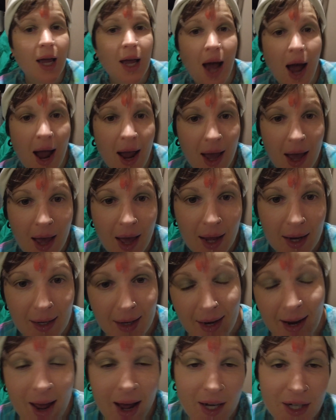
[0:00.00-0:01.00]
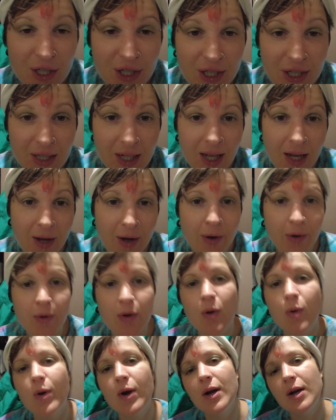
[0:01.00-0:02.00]
Gaia Nyachi
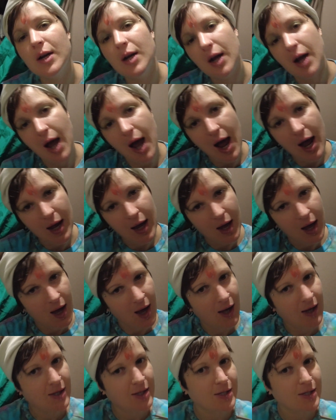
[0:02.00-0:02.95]
now, or Gaia.